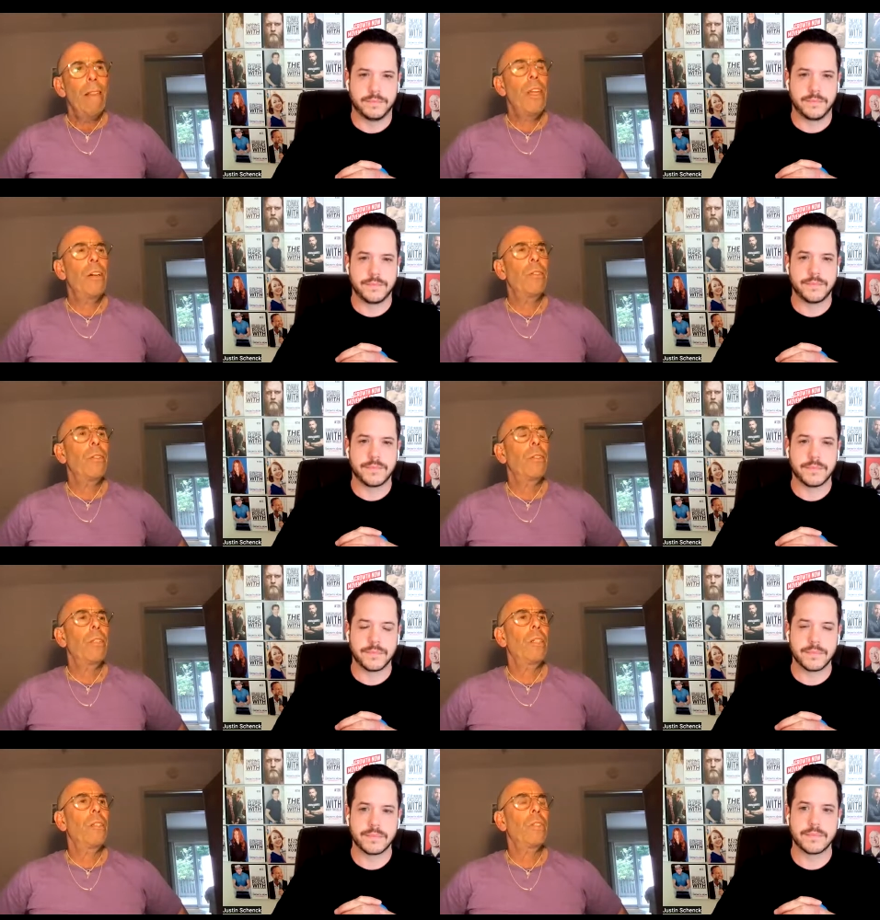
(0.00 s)

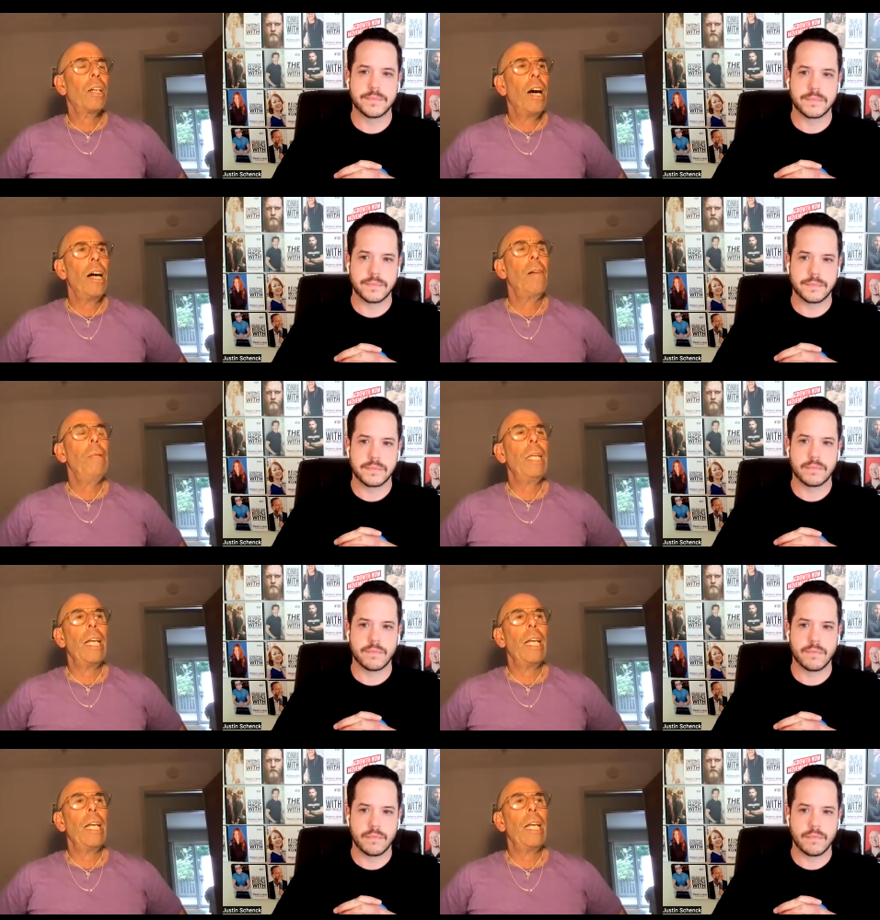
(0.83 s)
Speaker 1: there's there's a common
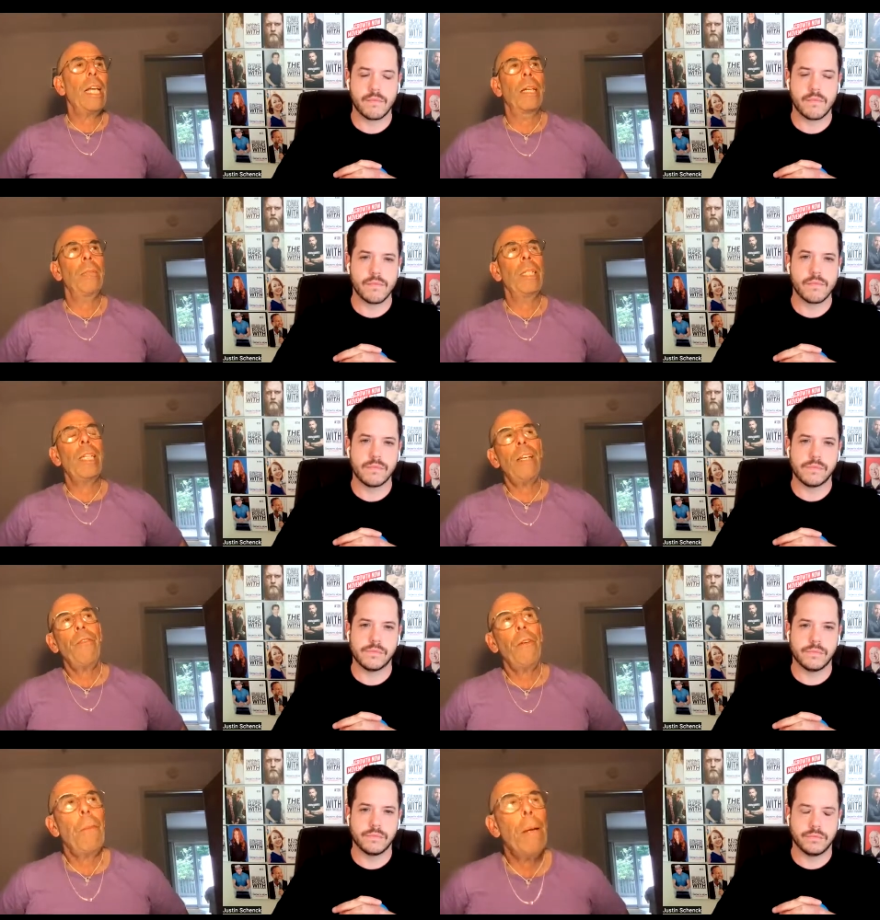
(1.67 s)
element i mean
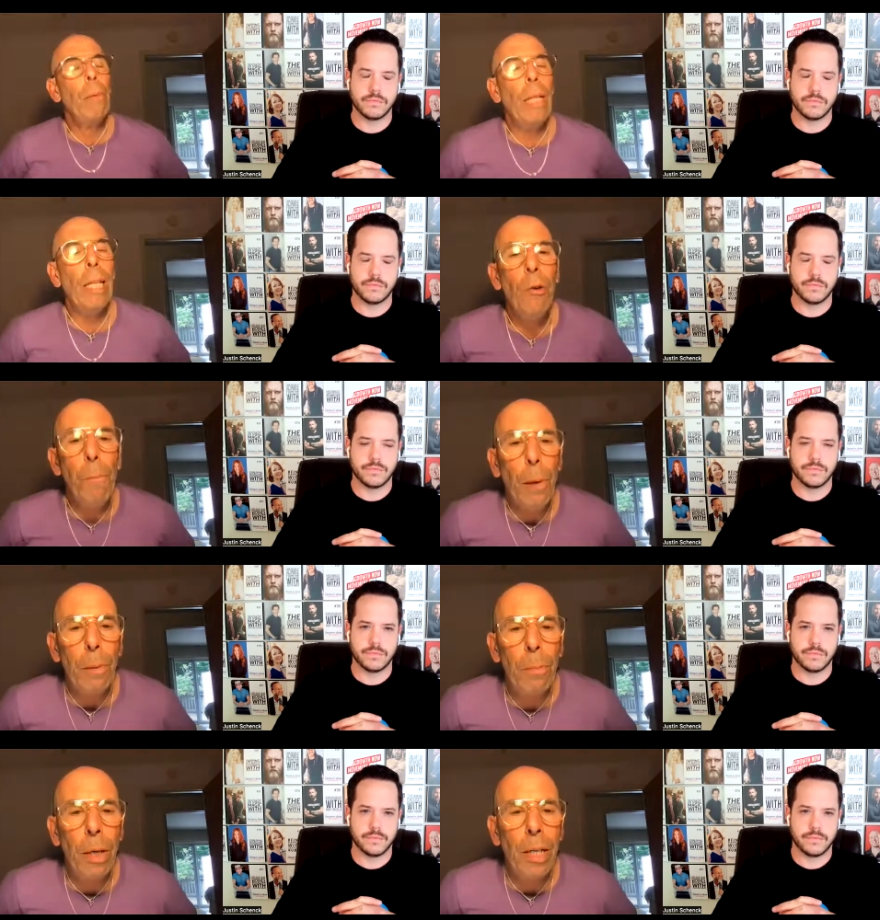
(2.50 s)
even people like who
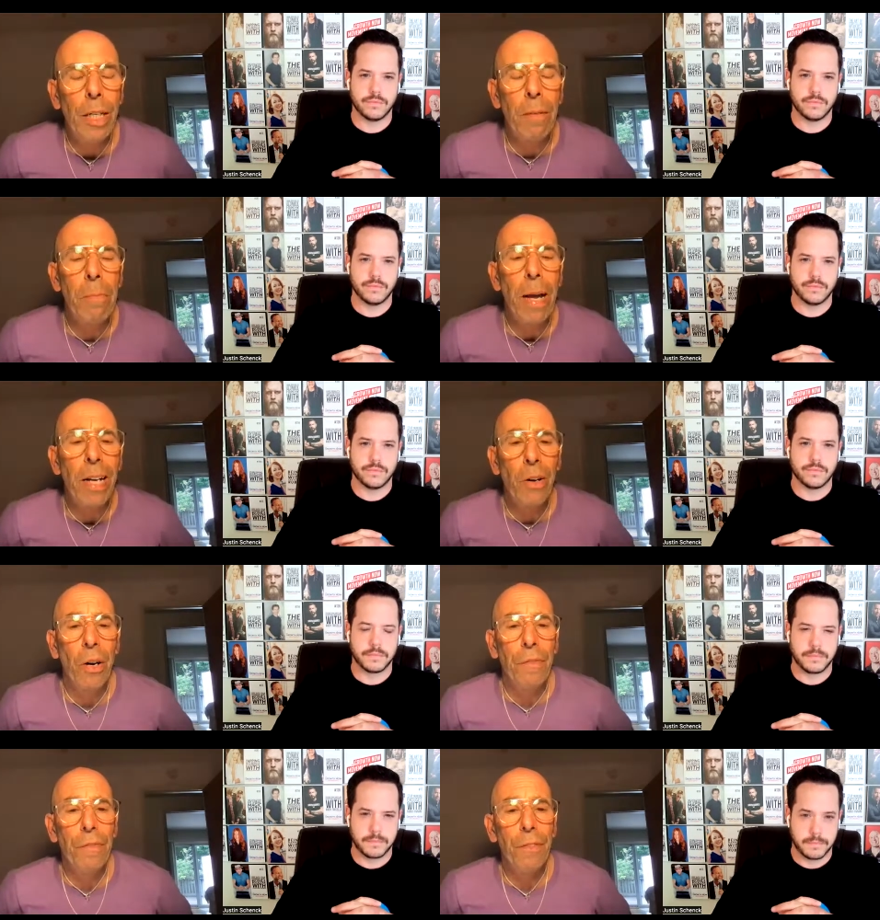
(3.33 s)
put money in
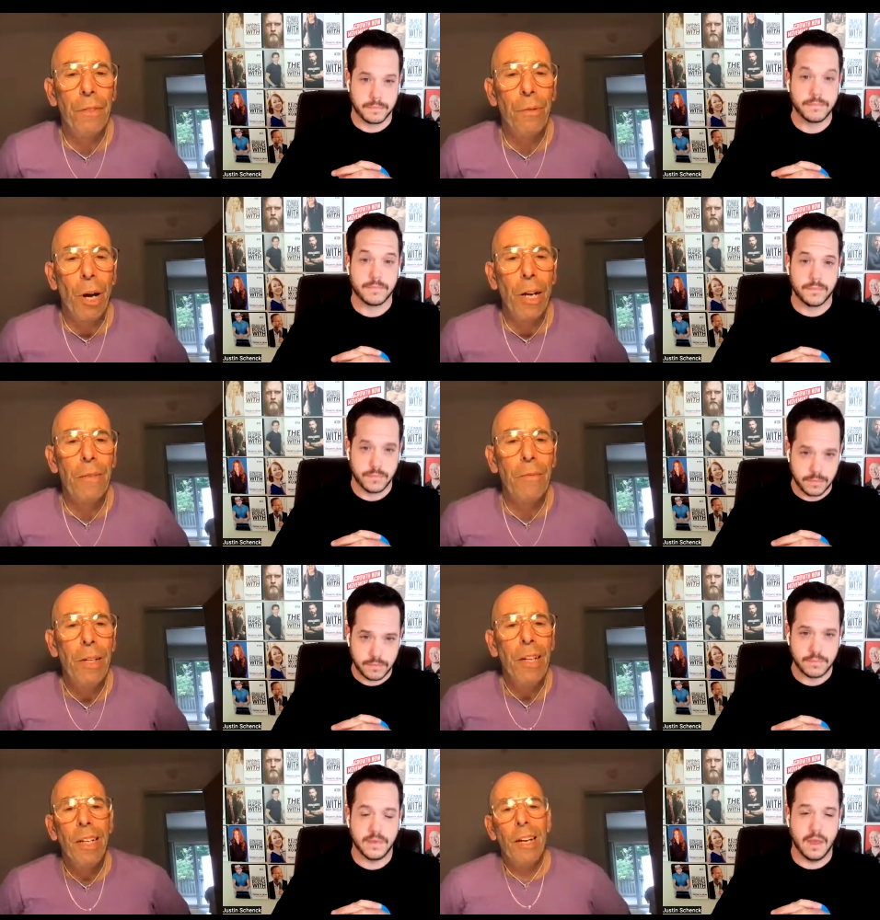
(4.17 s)
madoff right
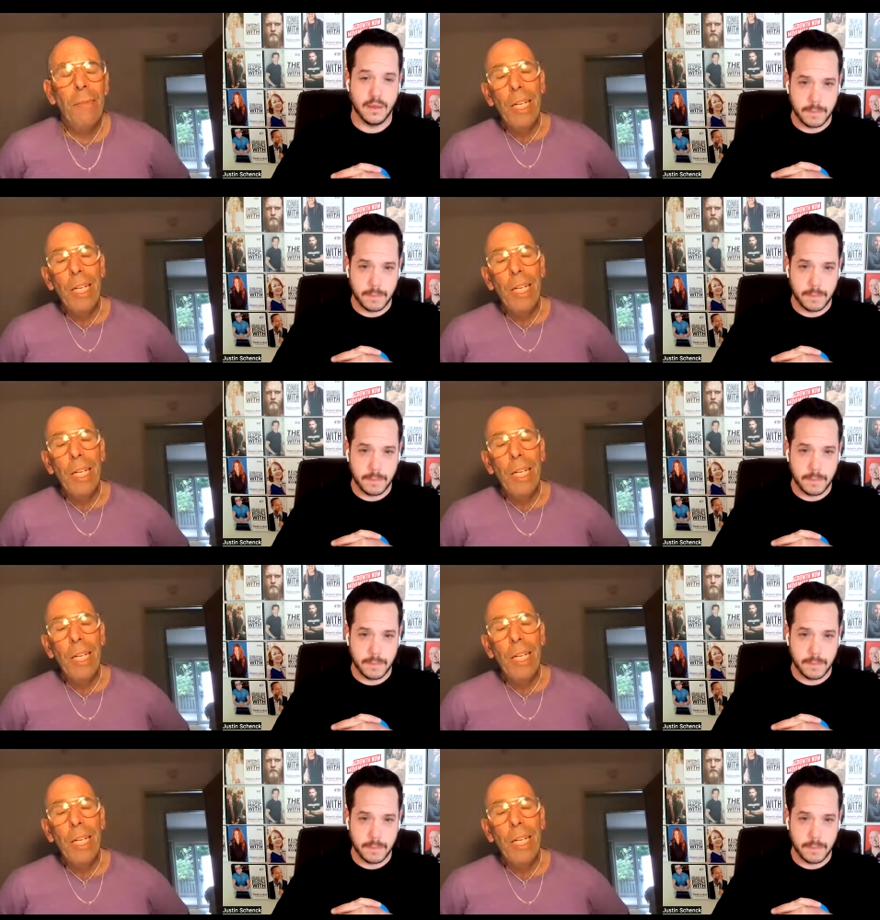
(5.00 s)
yeah.